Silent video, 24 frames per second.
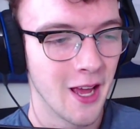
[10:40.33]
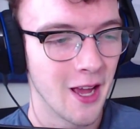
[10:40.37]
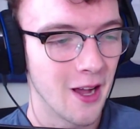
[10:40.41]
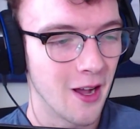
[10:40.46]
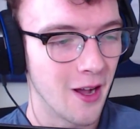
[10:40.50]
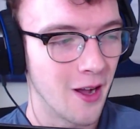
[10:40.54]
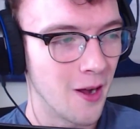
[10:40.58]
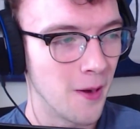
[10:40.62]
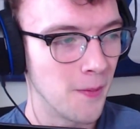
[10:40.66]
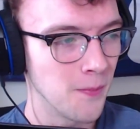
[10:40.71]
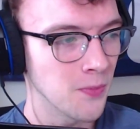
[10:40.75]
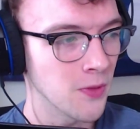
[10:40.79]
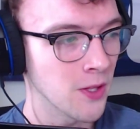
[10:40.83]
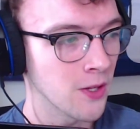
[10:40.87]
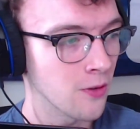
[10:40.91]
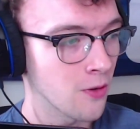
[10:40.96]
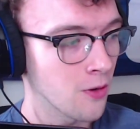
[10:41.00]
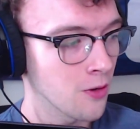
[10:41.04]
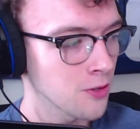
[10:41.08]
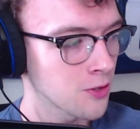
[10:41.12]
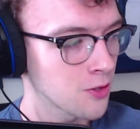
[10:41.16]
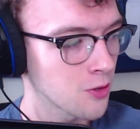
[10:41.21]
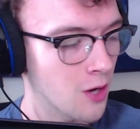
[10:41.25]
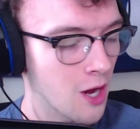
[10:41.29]
And
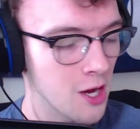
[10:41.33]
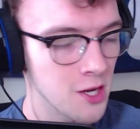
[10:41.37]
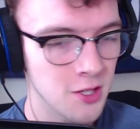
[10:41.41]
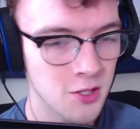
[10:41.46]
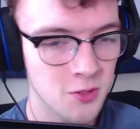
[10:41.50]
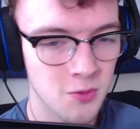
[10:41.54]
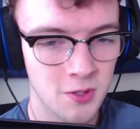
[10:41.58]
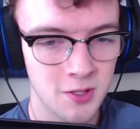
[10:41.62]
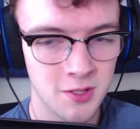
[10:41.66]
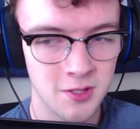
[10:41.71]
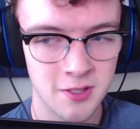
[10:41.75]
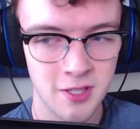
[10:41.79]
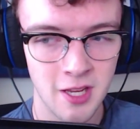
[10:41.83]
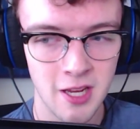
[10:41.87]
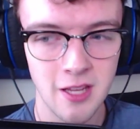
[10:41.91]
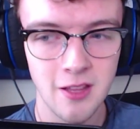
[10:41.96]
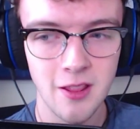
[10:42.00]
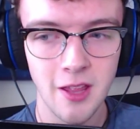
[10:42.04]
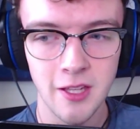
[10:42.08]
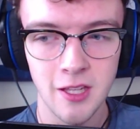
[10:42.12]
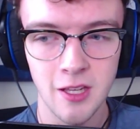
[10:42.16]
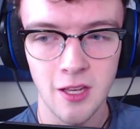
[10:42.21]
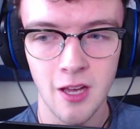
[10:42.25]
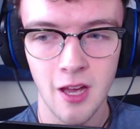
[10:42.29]
also, I just want to say,
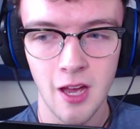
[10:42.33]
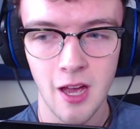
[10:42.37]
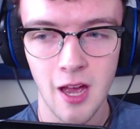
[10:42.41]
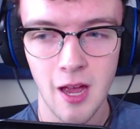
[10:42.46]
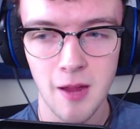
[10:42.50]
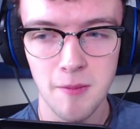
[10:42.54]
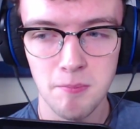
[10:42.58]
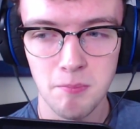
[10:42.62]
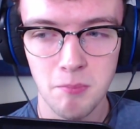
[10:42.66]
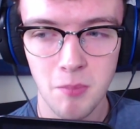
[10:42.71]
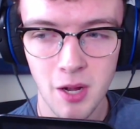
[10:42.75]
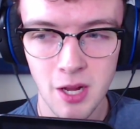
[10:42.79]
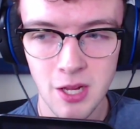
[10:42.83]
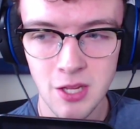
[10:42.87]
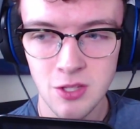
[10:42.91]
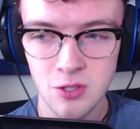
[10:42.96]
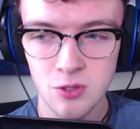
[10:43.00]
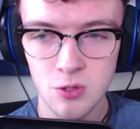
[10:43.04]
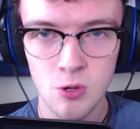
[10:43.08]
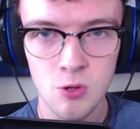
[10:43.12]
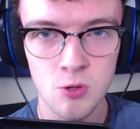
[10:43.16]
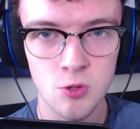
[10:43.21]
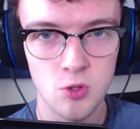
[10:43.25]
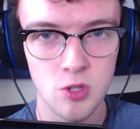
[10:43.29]
like, I might
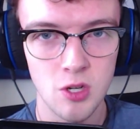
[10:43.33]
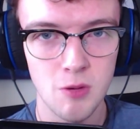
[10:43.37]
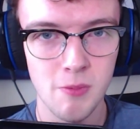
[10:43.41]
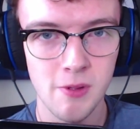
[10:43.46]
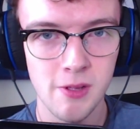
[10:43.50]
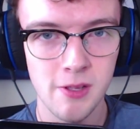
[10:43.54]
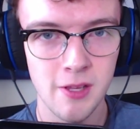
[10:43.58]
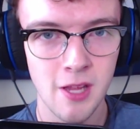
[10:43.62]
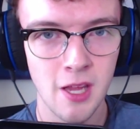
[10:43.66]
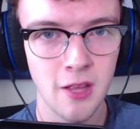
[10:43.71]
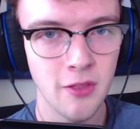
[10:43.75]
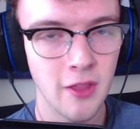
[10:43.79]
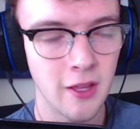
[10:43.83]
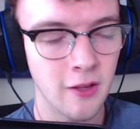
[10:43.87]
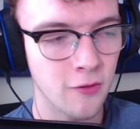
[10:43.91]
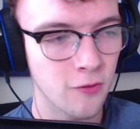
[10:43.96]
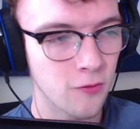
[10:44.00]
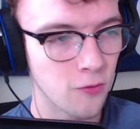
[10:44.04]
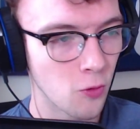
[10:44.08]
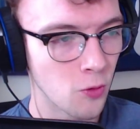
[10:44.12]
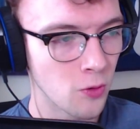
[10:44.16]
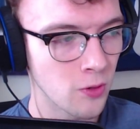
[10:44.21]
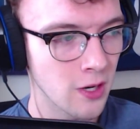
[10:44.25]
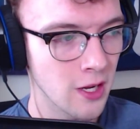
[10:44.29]
start streaming again, like
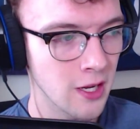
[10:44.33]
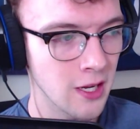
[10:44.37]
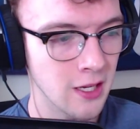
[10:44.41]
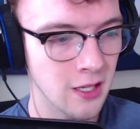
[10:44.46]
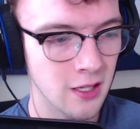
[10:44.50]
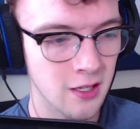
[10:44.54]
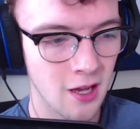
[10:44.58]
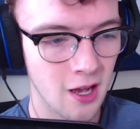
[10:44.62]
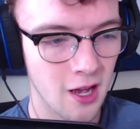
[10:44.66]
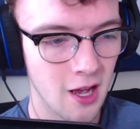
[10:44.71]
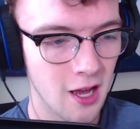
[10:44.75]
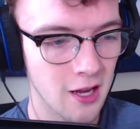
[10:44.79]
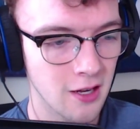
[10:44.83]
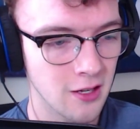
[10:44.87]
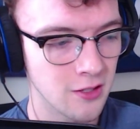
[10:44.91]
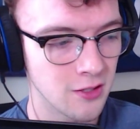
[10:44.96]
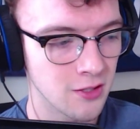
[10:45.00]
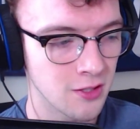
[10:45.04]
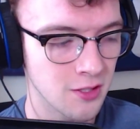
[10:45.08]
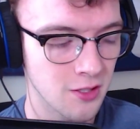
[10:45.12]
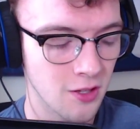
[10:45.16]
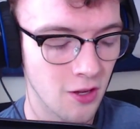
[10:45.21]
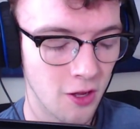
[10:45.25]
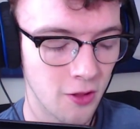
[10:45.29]
Fortnite and COD and
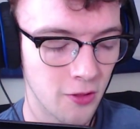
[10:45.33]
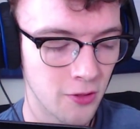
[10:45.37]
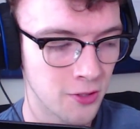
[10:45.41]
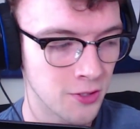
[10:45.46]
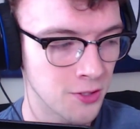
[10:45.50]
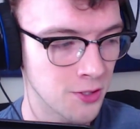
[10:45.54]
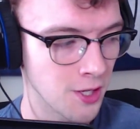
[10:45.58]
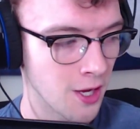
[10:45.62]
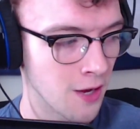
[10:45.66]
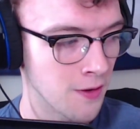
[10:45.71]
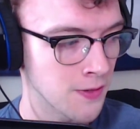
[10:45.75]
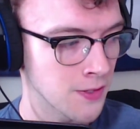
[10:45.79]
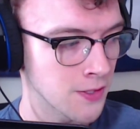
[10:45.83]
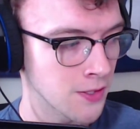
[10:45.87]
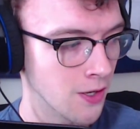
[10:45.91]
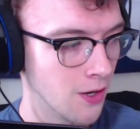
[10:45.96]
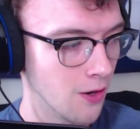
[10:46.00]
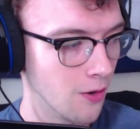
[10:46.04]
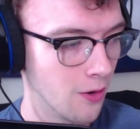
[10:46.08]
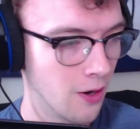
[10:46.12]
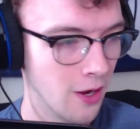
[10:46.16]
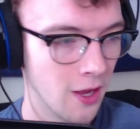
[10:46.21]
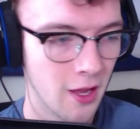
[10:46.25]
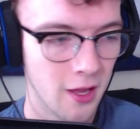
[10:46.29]
just other stuff,
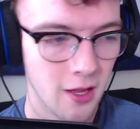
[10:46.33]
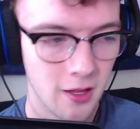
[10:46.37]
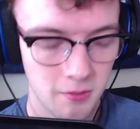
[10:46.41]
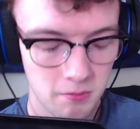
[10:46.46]
so